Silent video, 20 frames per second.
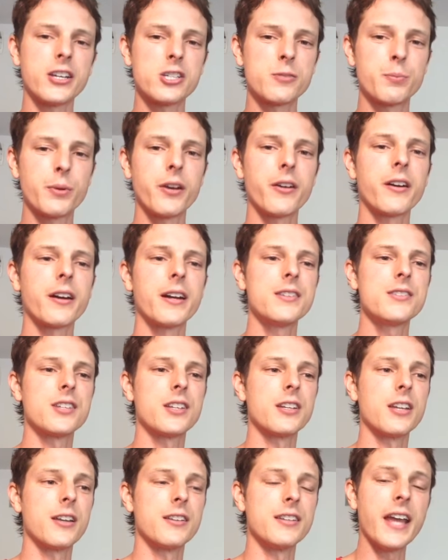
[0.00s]
experience
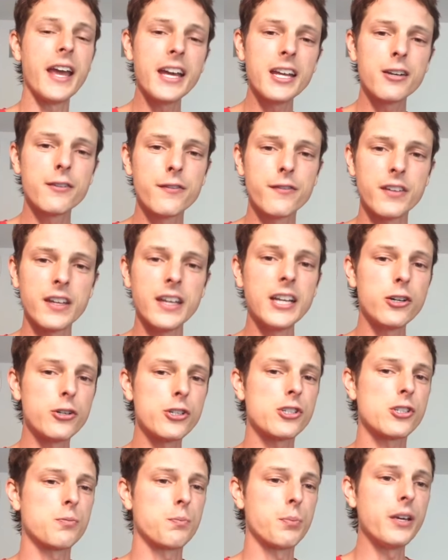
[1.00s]
in the native
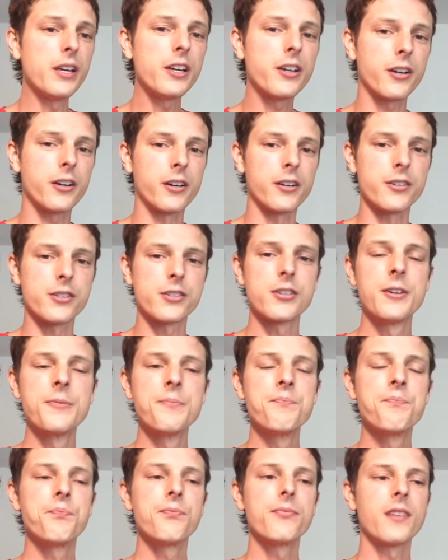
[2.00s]
English speakers.
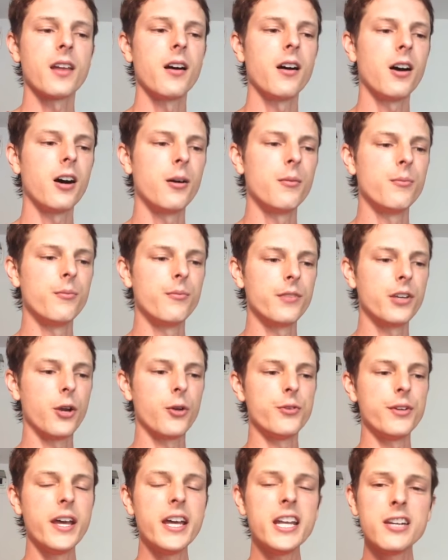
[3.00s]

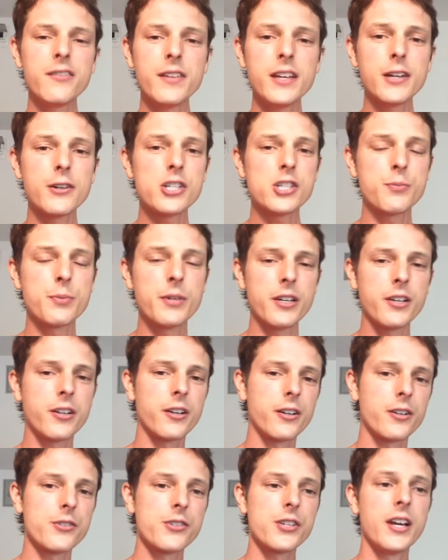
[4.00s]
Native English
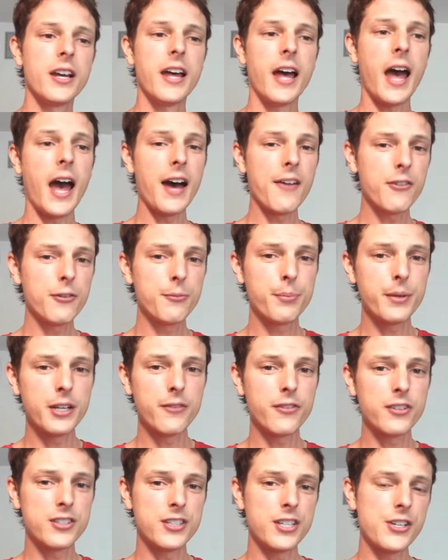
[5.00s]
speakers have a bit
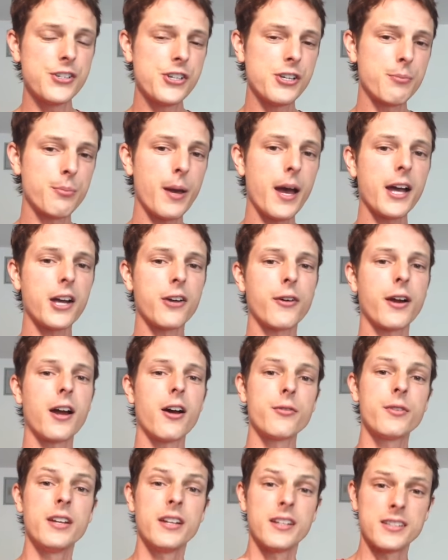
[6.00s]
of a teaching
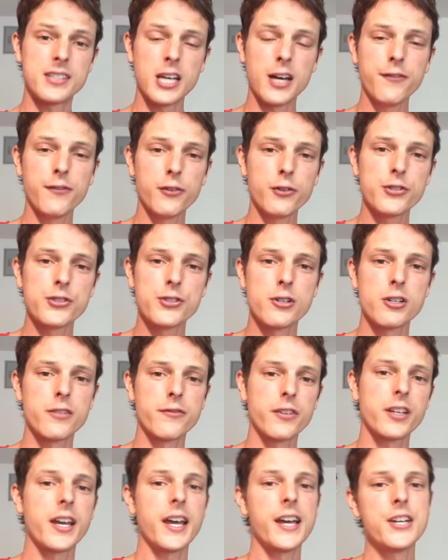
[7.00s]
background. TEFL
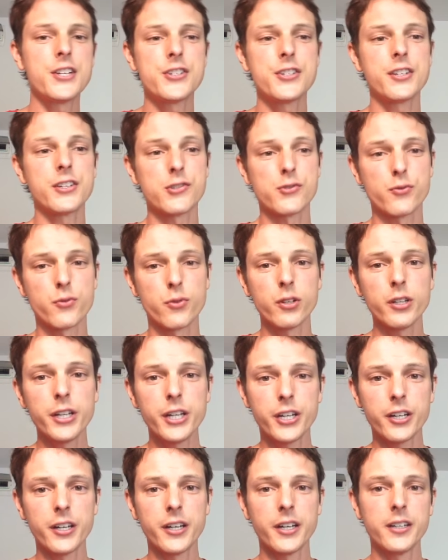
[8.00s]
certification is really
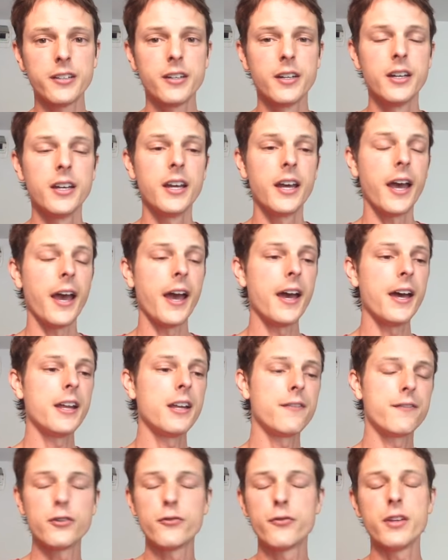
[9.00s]
good. And
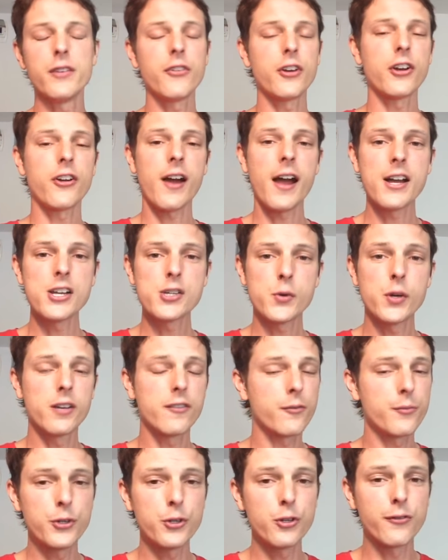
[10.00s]
if you've even graduated
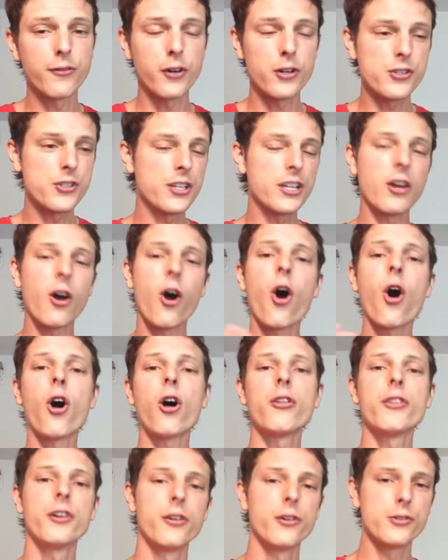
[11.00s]
from university,
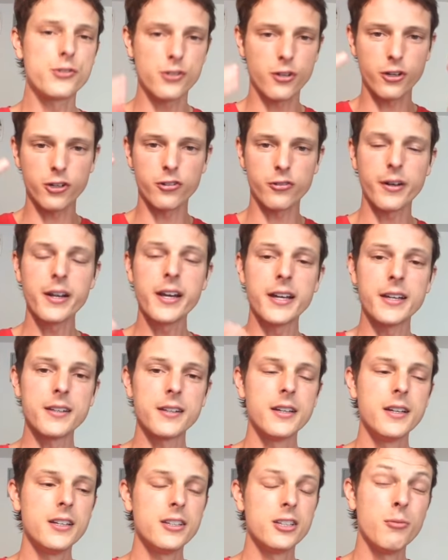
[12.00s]
all those are
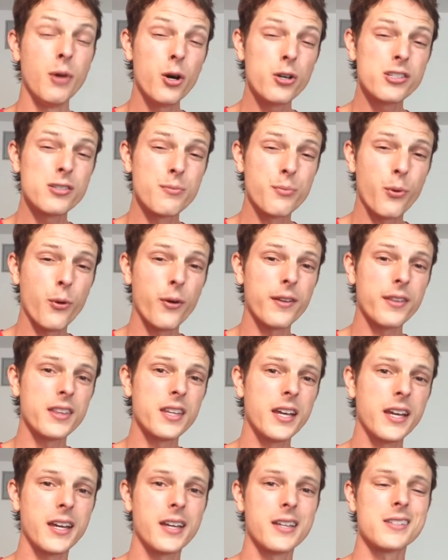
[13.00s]
great. The most important
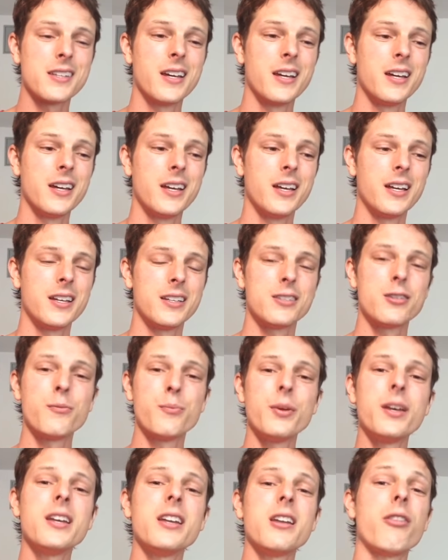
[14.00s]
thing is to
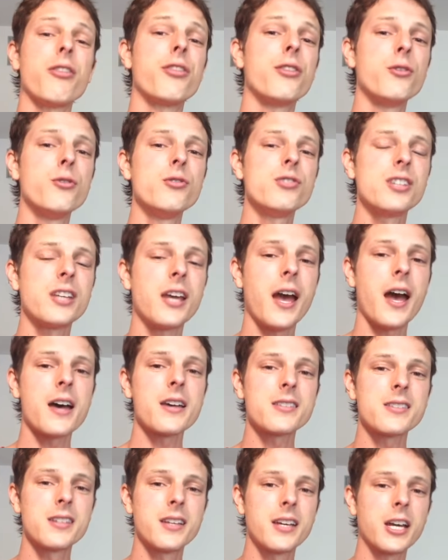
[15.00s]
be an
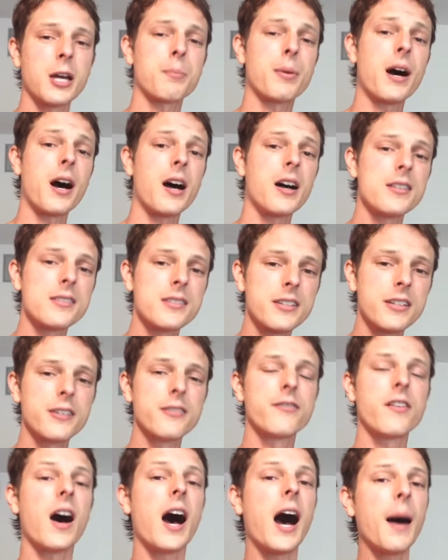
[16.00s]
enthusiastic,
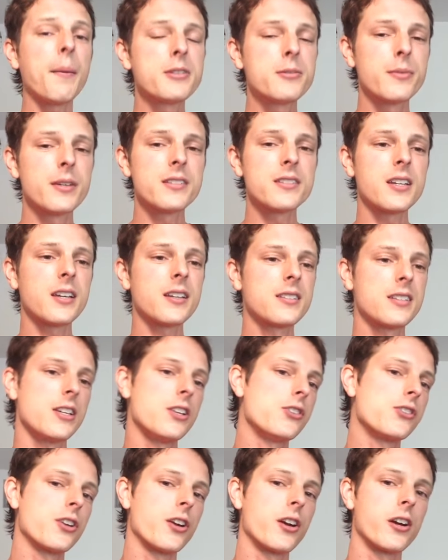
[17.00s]
positive, optimistic
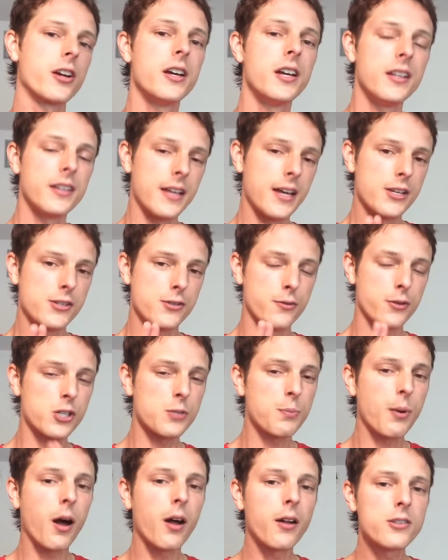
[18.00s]
teacher that is
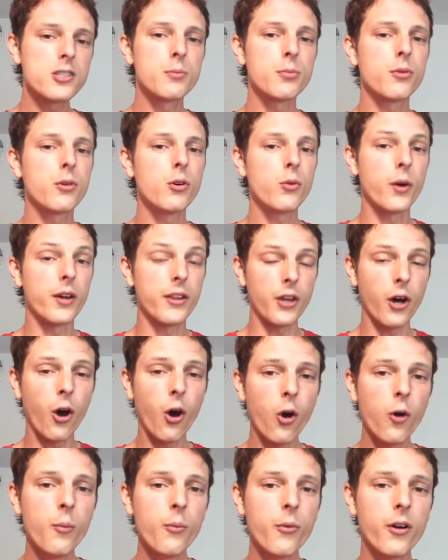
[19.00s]
responsible with
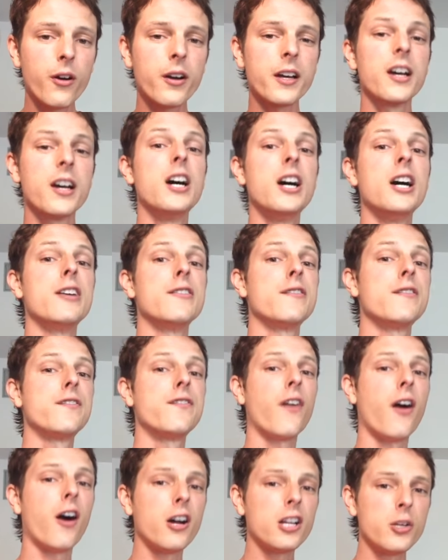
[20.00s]
homework,
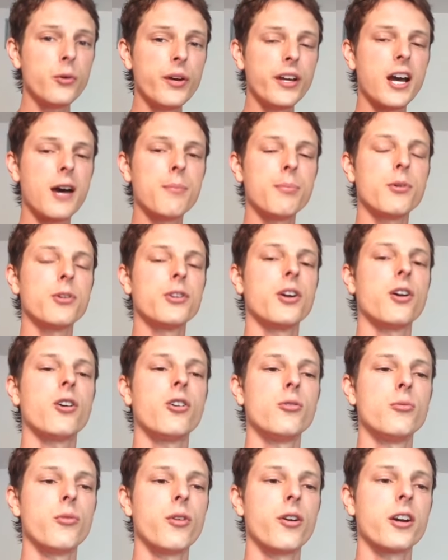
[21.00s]
following up on the
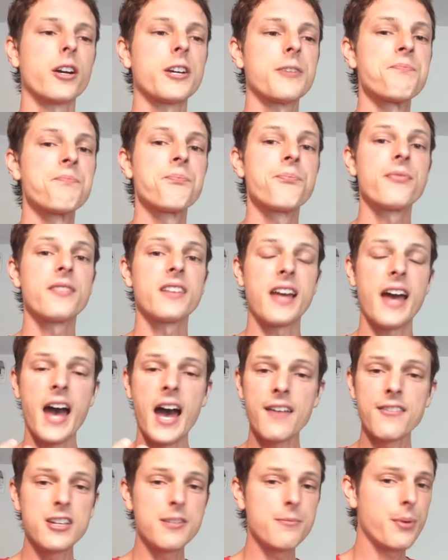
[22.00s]
homework,
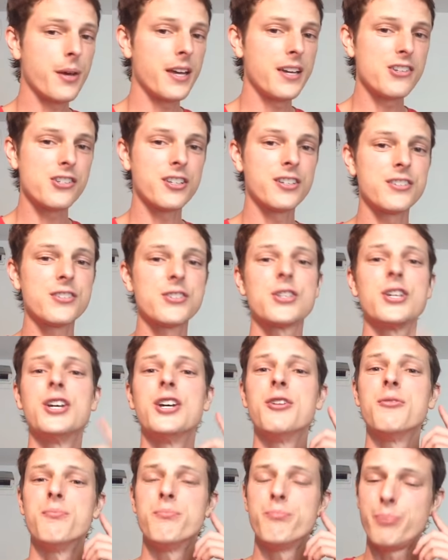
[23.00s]
having patience,
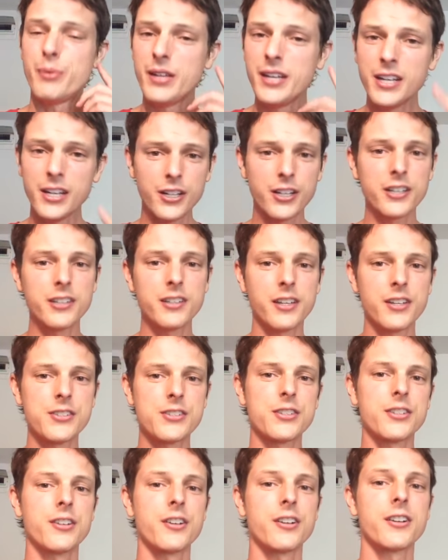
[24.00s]
being a good
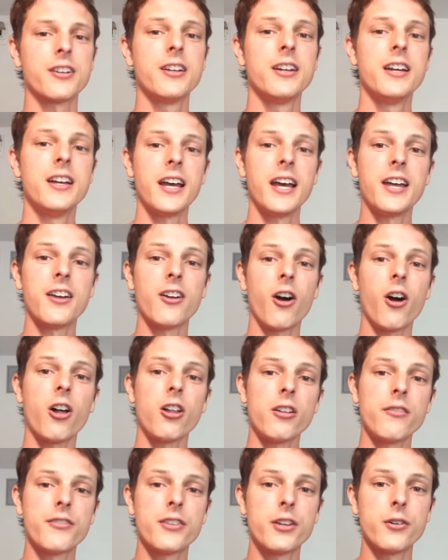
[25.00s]
listener, and
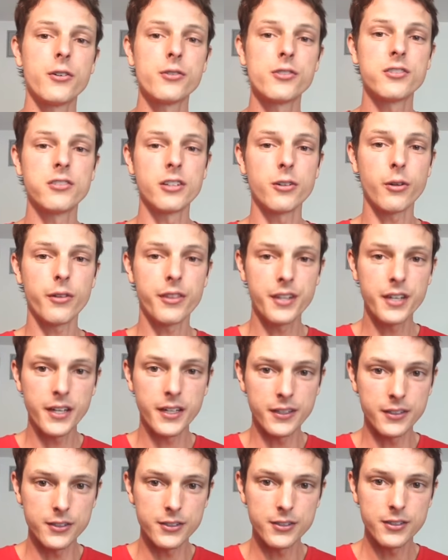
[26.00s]
all of those little
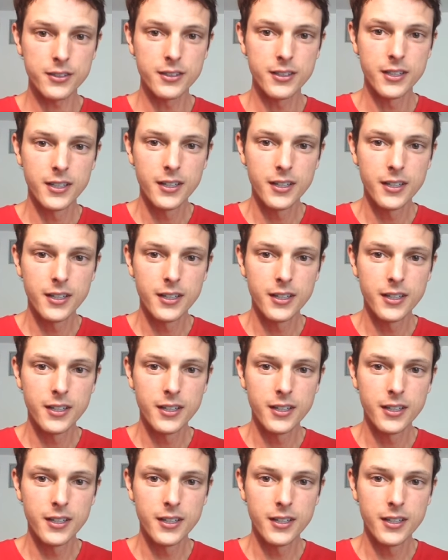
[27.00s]
things.